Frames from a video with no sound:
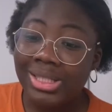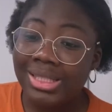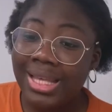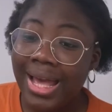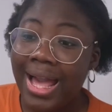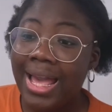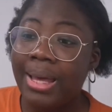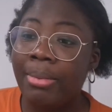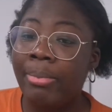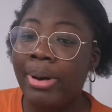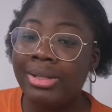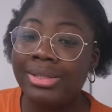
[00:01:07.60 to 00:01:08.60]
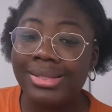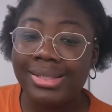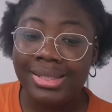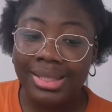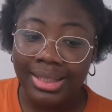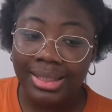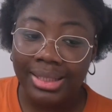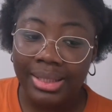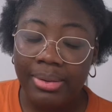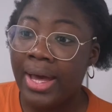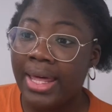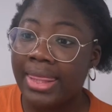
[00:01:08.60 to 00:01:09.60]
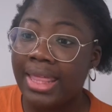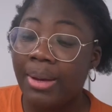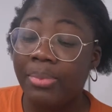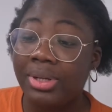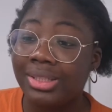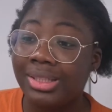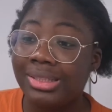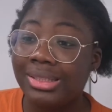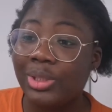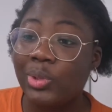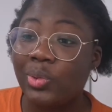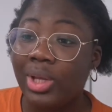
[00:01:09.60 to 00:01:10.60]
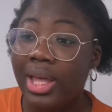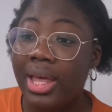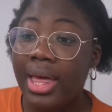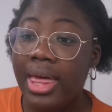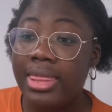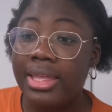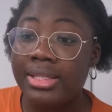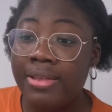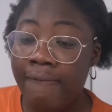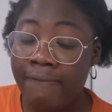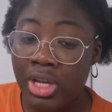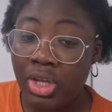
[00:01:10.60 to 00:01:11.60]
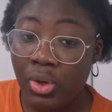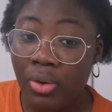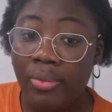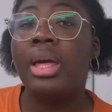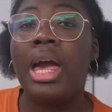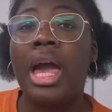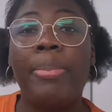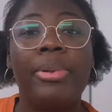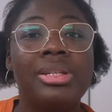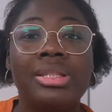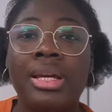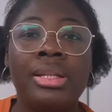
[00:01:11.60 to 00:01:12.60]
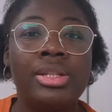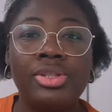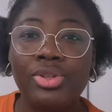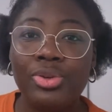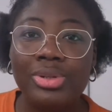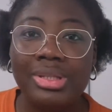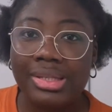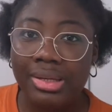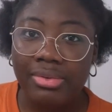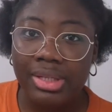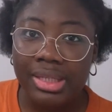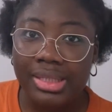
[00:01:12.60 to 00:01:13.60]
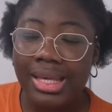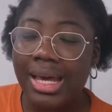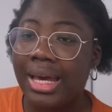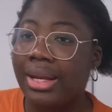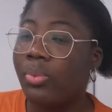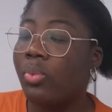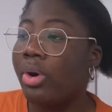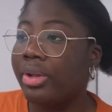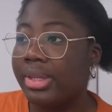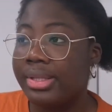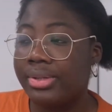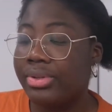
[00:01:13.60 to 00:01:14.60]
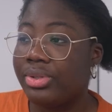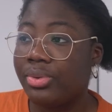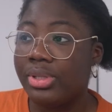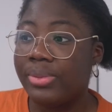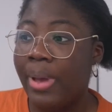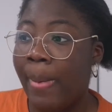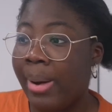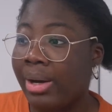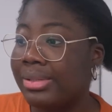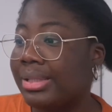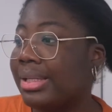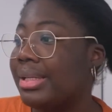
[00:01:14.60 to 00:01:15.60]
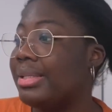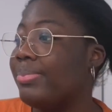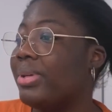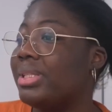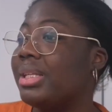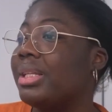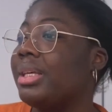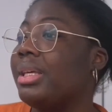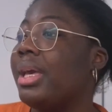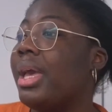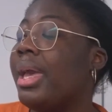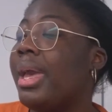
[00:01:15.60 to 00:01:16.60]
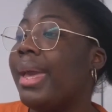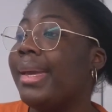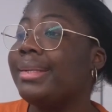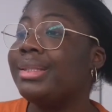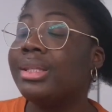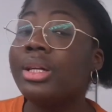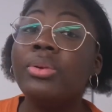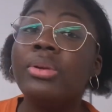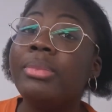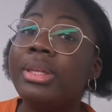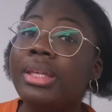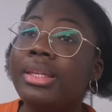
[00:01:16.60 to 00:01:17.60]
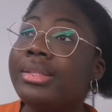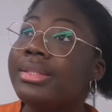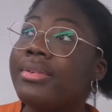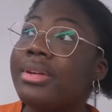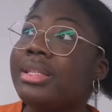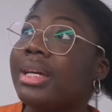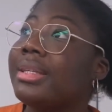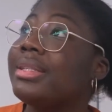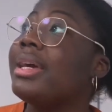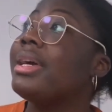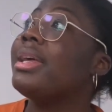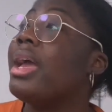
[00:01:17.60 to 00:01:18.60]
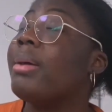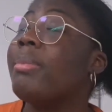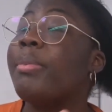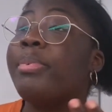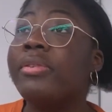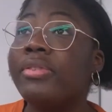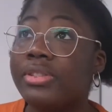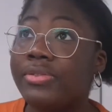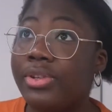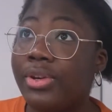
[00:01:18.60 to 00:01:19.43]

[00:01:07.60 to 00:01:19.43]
but I am about to study and that brings us to this video. I plan on starting this new series and what the series is going to be about is basically a study me series like I said in my previous